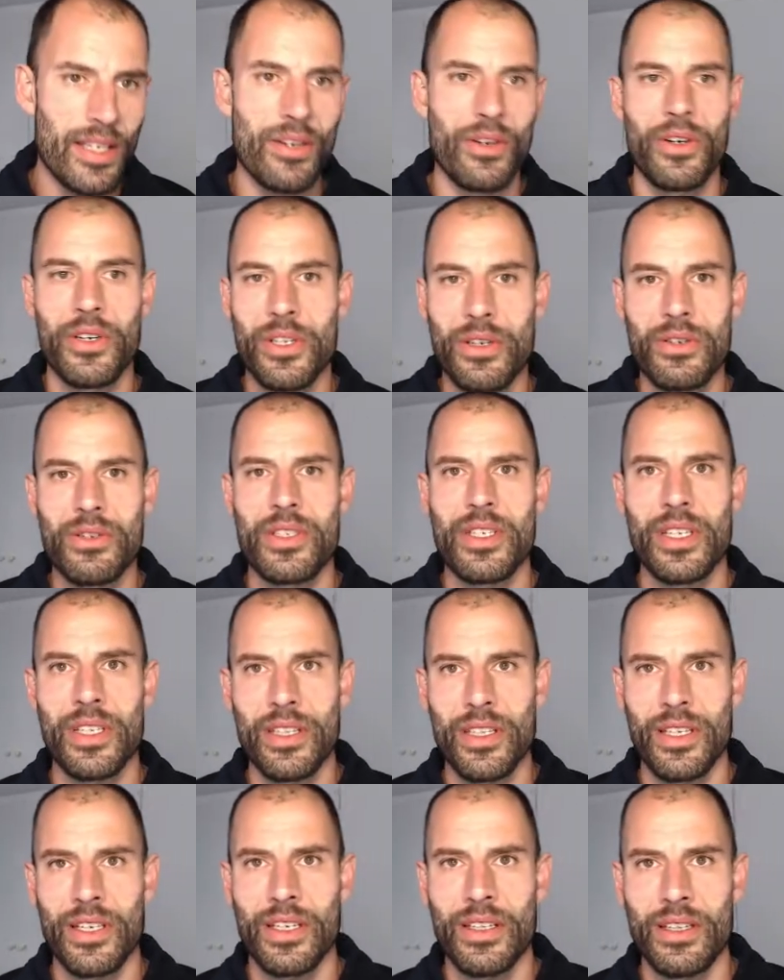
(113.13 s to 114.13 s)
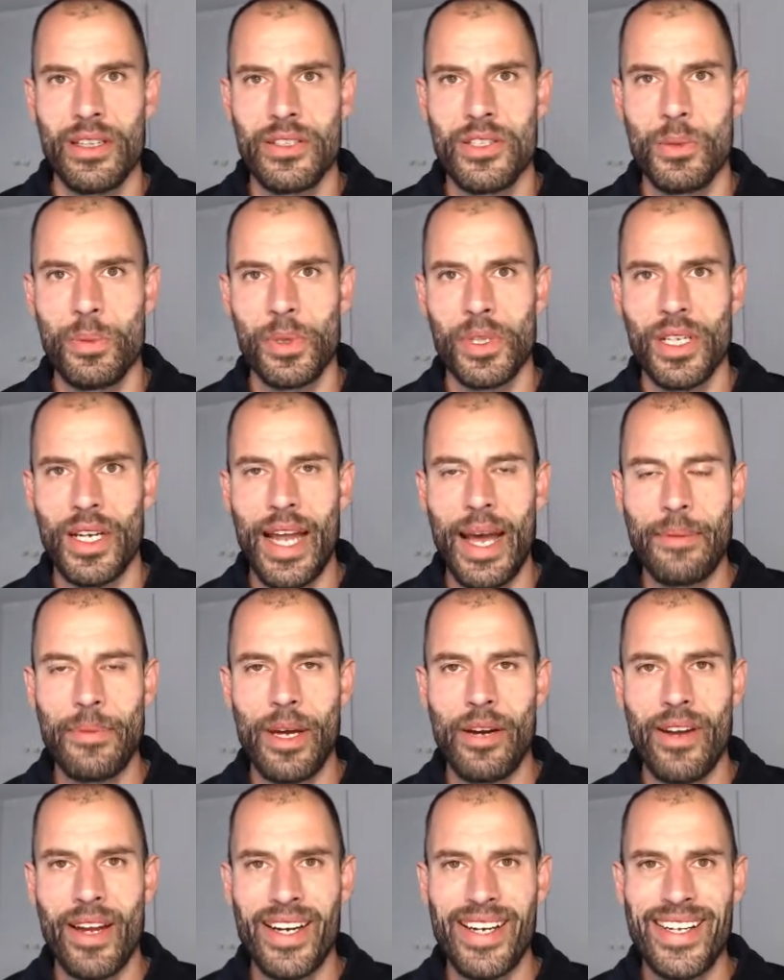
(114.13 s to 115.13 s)
or using the Jupyter Lab
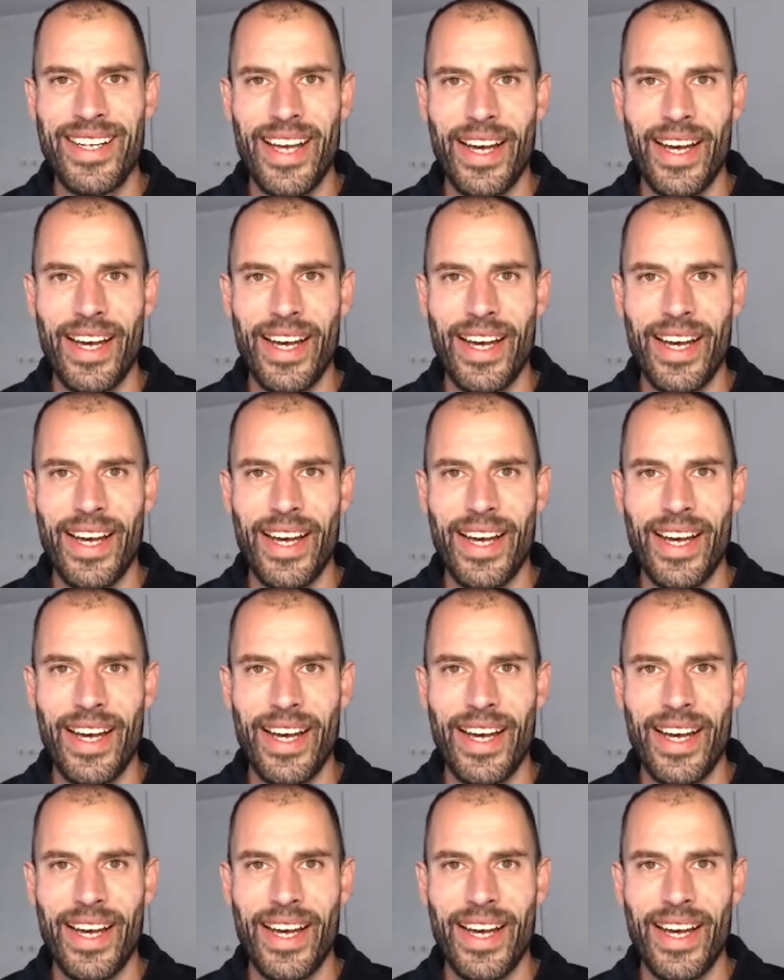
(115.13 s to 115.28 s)
directly,